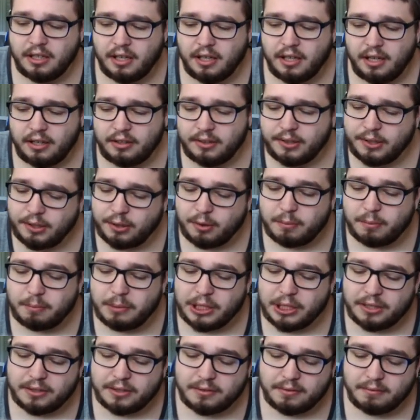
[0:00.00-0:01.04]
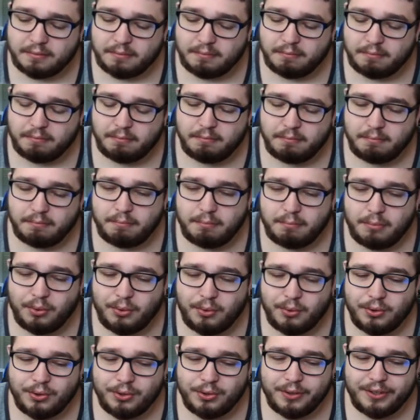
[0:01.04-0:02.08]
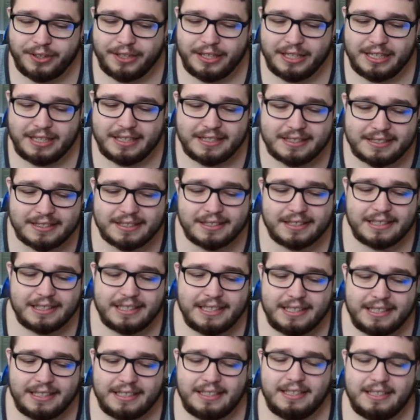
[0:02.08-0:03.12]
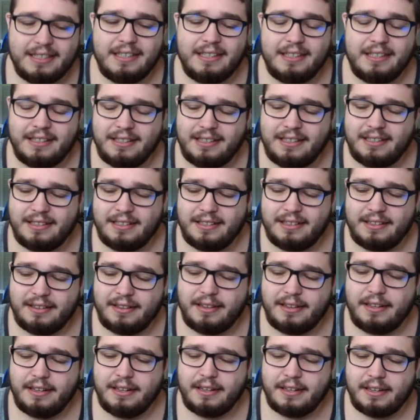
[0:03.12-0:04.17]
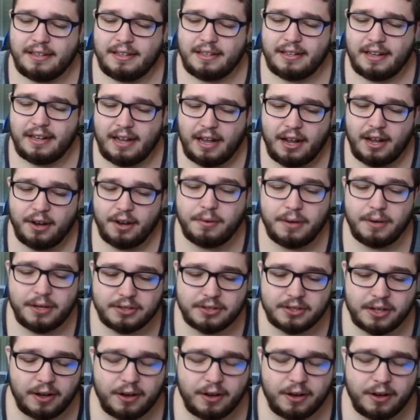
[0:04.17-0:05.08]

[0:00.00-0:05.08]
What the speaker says: a little bit more easily than iOS.